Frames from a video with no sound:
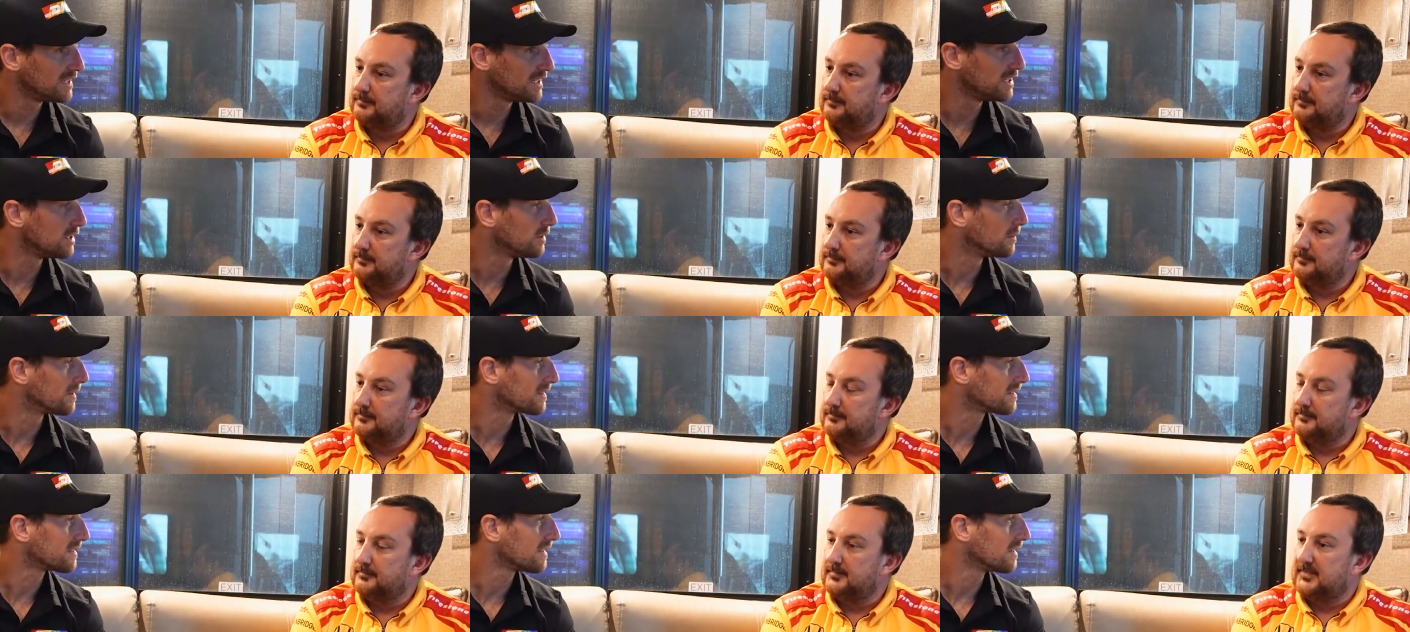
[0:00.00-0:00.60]
Speaker 1: in the
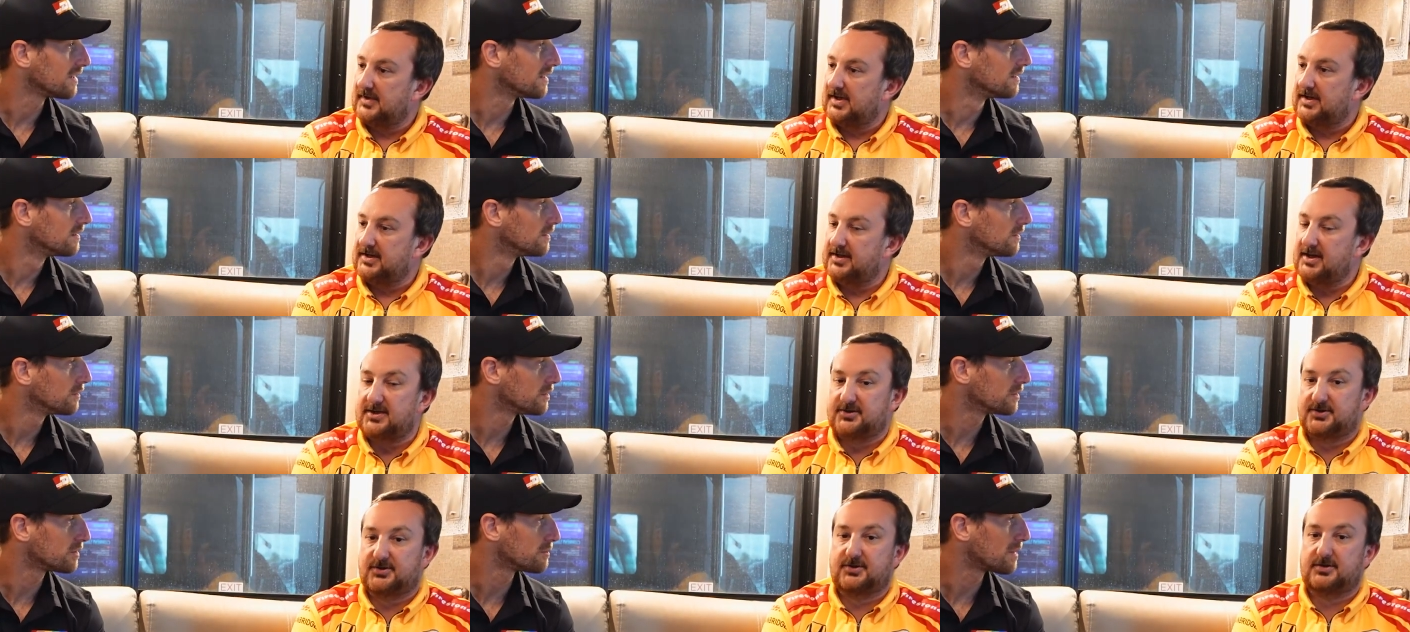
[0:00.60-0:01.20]
U S A.
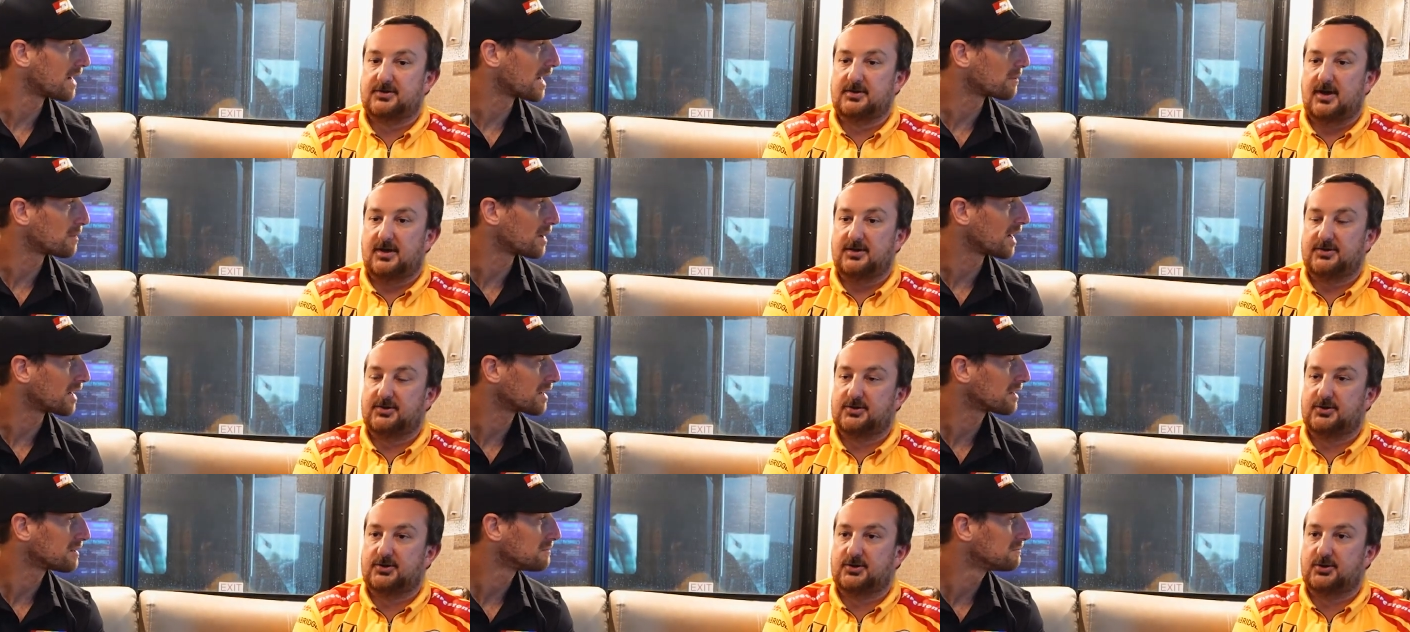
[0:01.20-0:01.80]
Speaker 2: Yes.
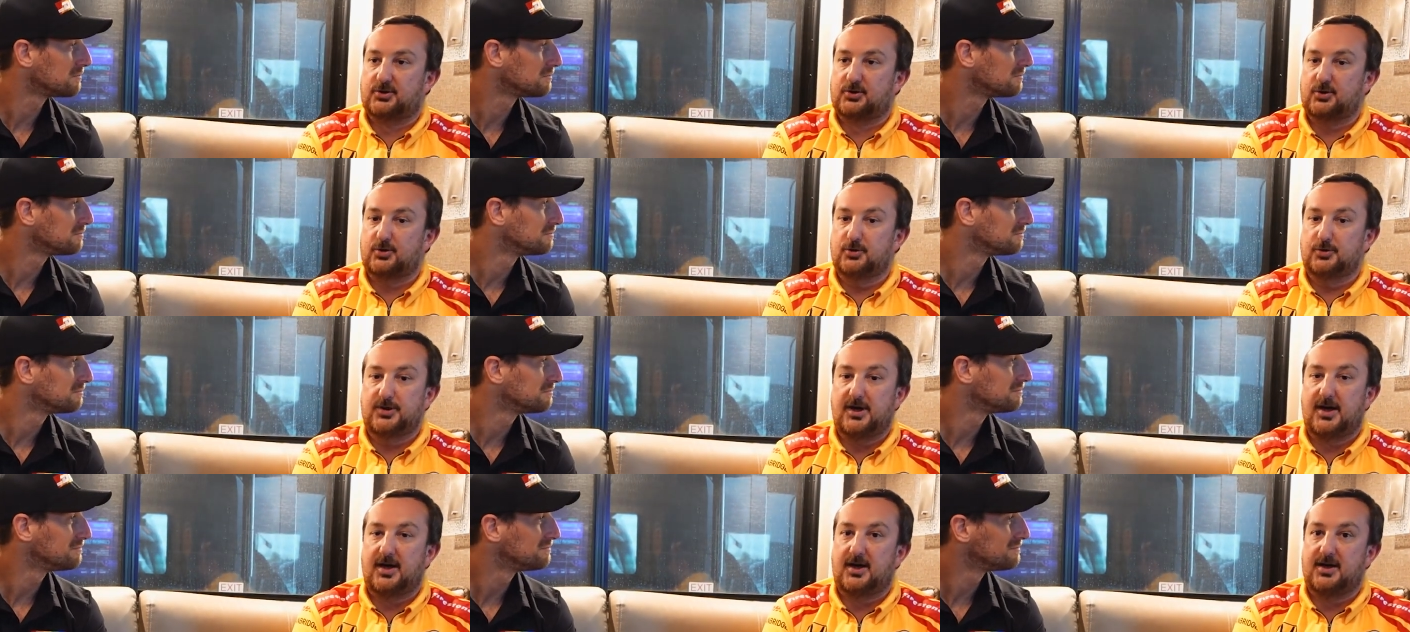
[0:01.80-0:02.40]
As
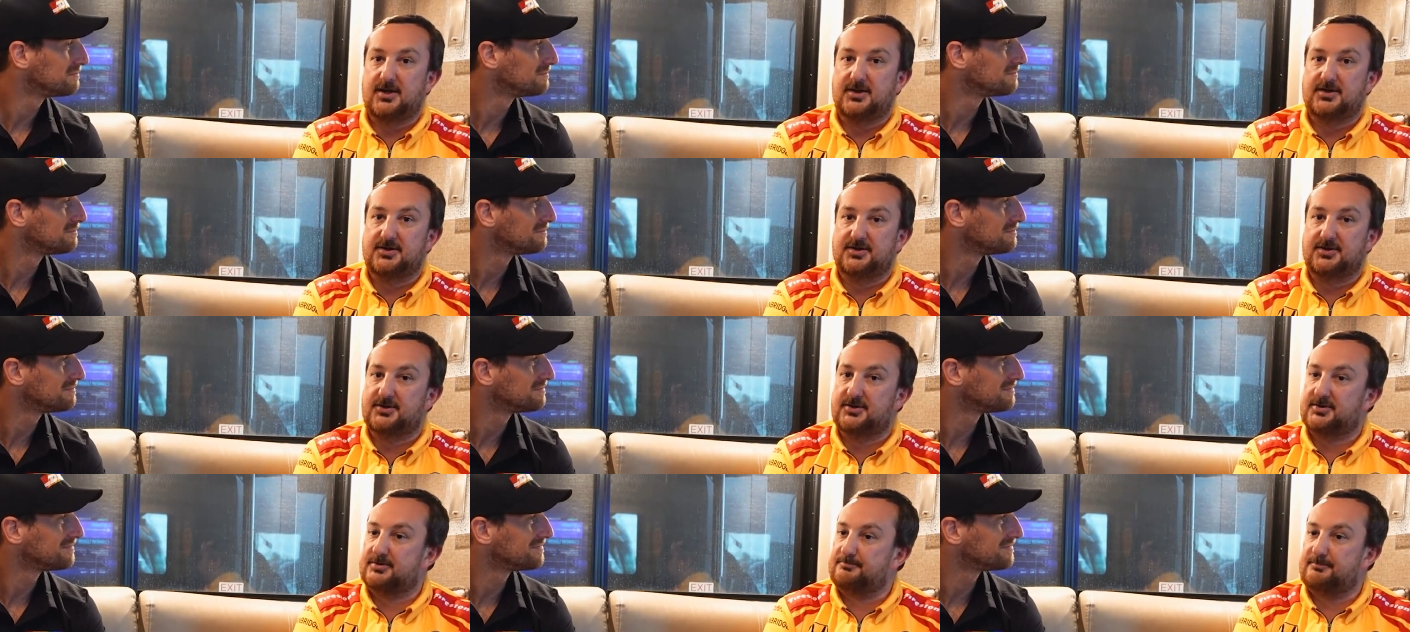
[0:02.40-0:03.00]
soon
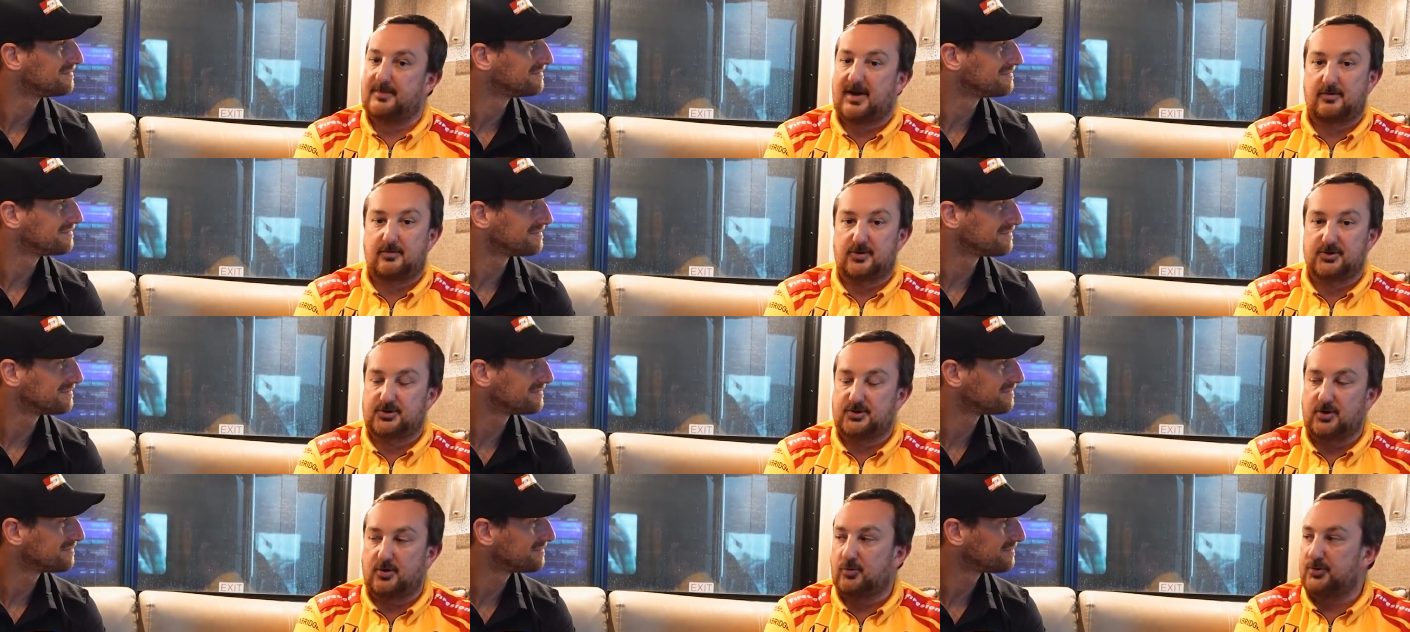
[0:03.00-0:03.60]
as I
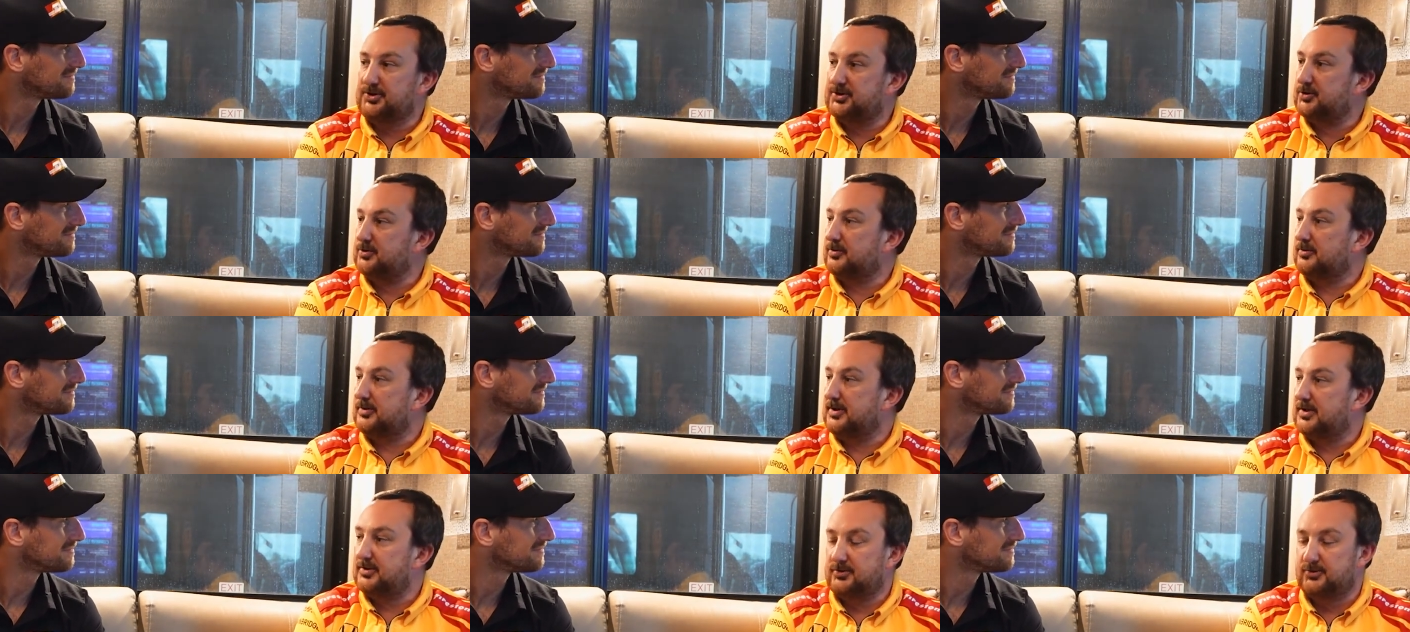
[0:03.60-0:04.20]
was done with
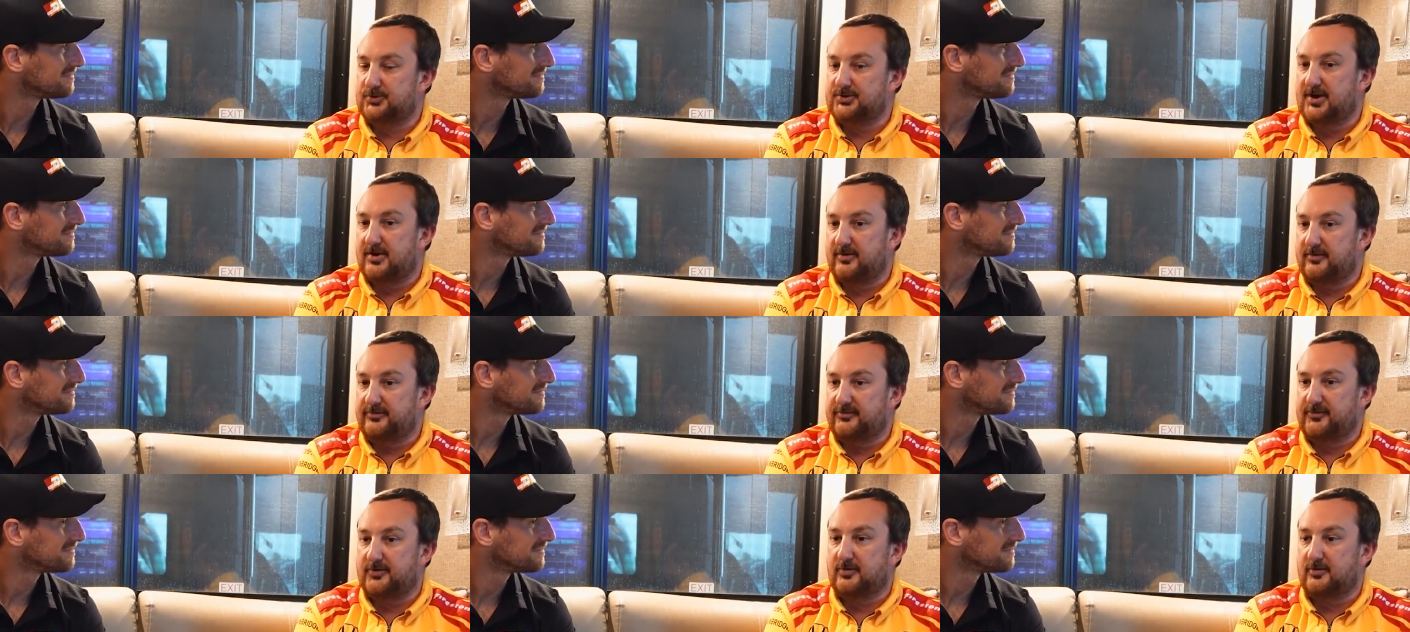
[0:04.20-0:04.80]
school, yeah, two
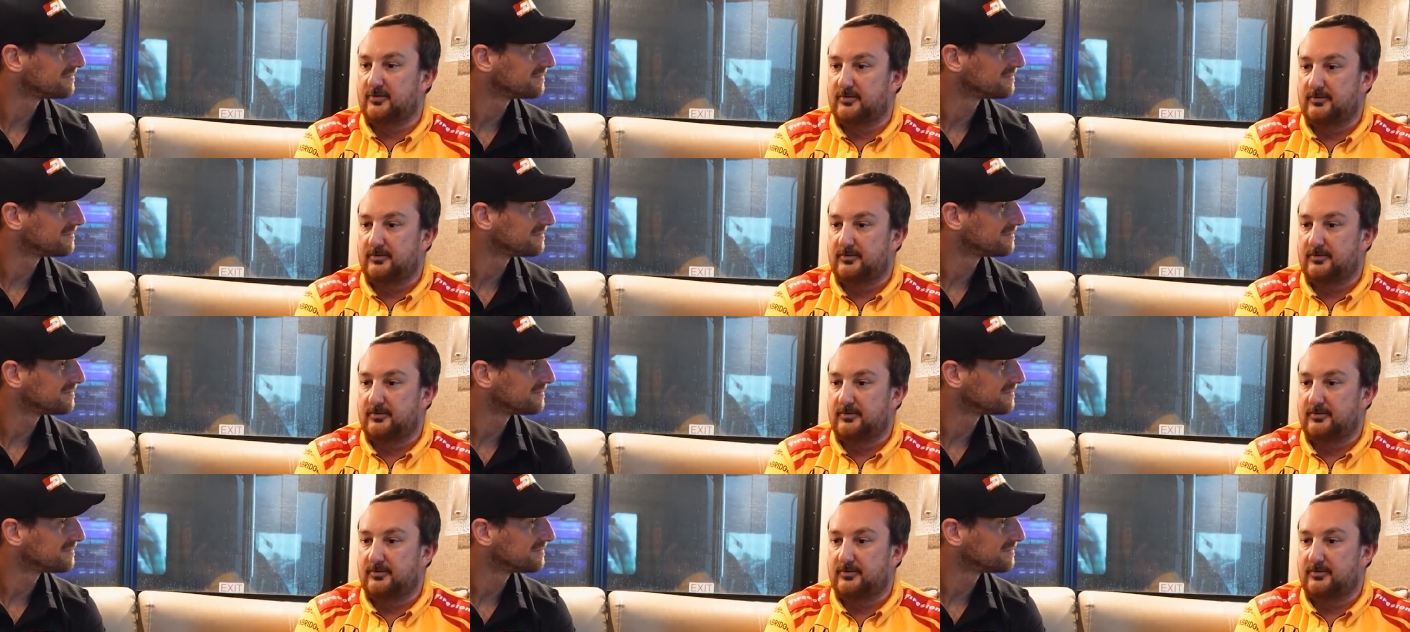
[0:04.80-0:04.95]
thousand four,